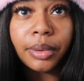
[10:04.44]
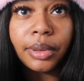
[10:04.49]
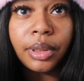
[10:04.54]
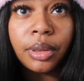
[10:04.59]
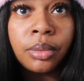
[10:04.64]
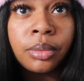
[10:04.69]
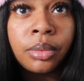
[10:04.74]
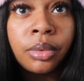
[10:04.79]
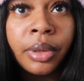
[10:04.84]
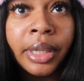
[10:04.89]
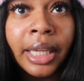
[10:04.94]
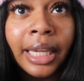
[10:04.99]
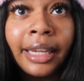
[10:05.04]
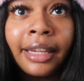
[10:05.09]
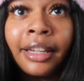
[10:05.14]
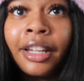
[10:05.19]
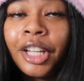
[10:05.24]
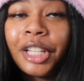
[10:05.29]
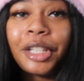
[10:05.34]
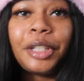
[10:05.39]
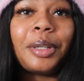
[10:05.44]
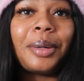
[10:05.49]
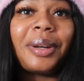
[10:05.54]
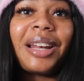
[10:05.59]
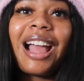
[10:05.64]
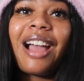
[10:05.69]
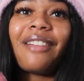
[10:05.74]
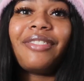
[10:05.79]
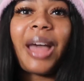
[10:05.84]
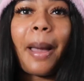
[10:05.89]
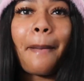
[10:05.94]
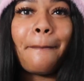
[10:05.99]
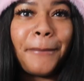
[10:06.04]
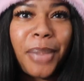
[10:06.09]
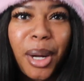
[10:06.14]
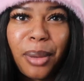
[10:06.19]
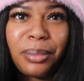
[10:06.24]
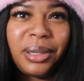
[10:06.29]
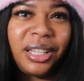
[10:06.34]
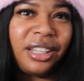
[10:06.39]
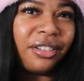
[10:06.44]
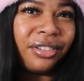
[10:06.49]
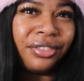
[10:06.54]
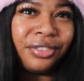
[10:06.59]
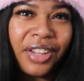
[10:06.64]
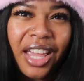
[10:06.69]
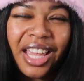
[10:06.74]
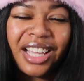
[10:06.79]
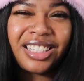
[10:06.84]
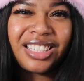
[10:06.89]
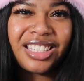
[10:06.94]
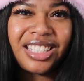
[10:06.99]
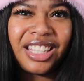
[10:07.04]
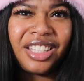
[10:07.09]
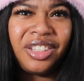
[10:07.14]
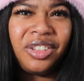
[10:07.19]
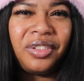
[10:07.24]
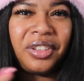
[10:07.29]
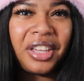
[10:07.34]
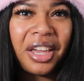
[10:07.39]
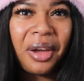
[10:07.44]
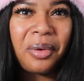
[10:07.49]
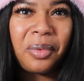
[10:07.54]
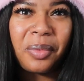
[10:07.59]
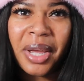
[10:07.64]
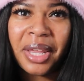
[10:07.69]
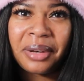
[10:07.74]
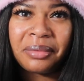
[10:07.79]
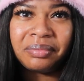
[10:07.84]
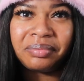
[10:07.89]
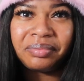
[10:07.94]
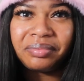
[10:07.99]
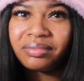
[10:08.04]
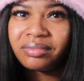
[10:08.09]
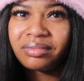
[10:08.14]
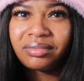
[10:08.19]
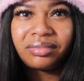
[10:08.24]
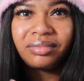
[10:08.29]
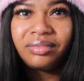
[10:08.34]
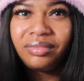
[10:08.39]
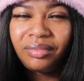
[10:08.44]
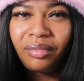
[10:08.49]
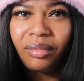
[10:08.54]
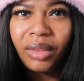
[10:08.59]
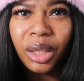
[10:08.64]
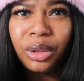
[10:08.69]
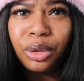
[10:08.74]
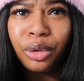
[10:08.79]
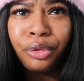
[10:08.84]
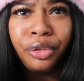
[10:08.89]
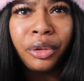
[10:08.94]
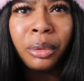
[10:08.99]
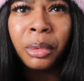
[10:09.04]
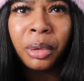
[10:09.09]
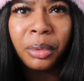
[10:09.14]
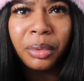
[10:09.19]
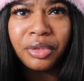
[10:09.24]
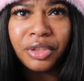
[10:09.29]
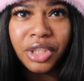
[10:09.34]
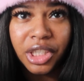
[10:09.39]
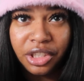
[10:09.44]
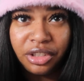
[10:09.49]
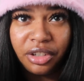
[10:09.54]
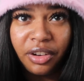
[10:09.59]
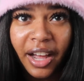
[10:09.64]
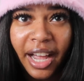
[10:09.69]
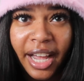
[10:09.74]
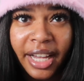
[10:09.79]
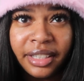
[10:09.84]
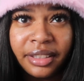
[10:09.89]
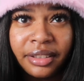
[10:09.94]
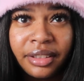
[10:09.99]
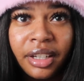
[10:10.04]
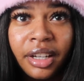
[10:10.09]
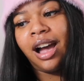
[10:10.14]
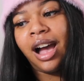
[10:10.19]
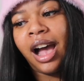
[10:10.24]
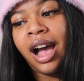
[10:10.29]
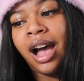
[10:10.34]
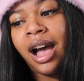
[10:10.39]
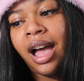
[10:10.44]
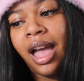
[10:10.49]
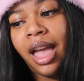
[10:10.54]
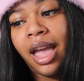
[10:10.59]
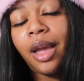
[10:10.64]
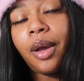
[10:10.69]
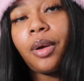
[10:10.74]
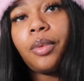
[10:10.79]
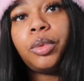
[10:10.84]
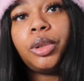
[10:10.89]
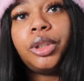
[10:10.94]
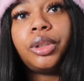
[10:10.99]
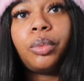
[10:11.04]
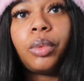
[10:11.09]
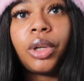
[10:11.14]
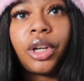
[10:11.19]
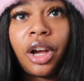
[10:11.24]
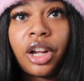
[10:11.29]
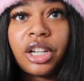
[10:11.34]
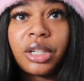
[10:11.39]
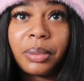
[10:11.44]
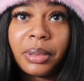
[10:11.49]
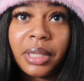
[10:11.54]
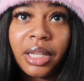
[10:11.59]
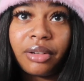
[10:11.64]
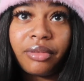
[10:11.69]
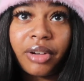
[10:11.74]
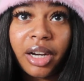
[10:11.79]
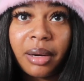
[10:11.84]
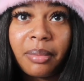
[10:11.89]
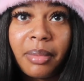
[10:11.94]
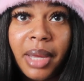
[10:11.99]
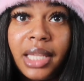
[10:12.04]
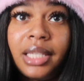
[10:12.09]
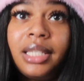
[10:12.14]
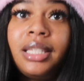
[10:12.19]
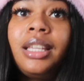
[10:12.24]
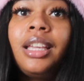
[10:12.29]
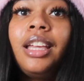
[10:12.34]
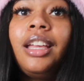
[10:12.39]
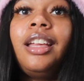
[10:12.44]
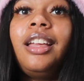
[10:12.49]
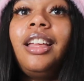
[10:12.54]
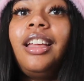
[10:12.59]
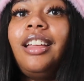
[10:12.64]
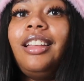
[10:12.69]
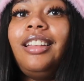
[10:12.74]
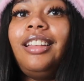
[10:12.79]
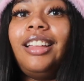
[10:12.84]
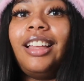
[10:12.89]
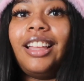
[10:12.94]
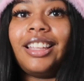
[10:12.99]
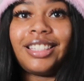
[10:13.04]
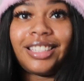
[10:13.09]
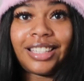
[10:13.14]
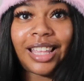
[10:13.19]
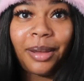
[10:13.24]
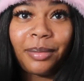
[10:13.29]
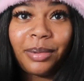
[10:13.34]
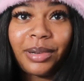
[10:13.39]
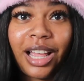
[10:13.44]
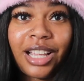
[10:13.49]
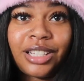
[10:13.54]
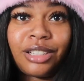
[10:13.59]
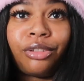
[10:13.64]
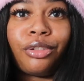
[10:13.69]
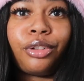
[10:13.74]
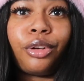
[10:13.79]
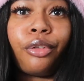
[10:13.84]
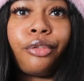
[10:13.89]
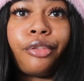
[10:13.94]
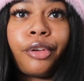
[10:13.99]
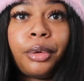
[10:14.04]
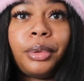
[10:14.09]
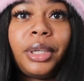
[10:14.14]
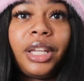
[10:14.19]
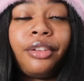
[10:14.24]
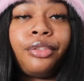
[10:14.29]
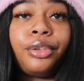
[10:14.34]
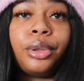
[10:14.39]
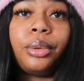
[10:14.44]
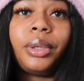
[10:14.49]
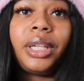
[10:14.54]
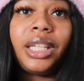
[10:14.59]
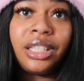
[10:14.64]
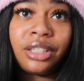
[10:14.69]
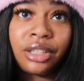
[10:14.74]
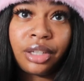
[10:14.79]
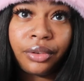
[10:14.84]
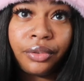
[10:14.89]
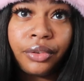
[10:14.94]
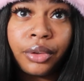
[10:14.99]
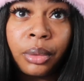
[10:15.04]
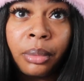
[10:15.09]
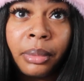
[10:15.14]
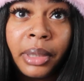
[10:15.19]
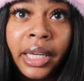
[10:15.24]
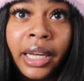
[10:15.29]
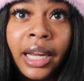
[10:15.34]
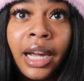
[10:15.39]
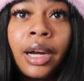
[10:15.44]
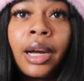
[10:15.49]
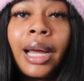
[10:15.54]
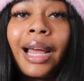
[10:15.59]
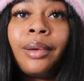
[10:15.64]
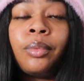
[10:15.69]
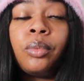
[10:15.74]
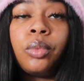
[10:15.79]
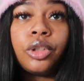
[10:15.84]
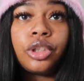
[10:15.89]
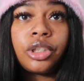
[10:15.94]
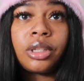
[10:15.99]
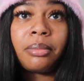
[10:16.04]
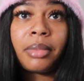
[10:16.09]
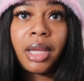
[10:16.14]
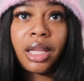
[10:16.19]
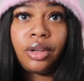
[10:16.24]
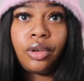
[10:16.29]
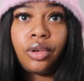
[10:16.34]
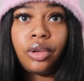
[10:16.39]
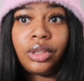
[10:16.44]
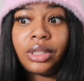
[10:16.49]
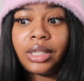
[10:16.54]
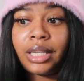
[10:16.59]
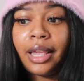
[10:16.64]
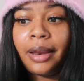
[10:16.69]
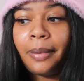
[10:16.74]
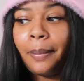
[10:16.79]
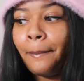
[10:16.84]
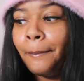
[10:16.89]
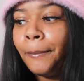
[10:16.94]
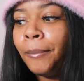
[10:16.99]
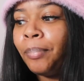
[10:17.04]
when you're walking. You don't have that bumpy effect that you get when you're filming with just your hand. I would 100% recommend a stabilizer for your phone if you're into filming and want to make content,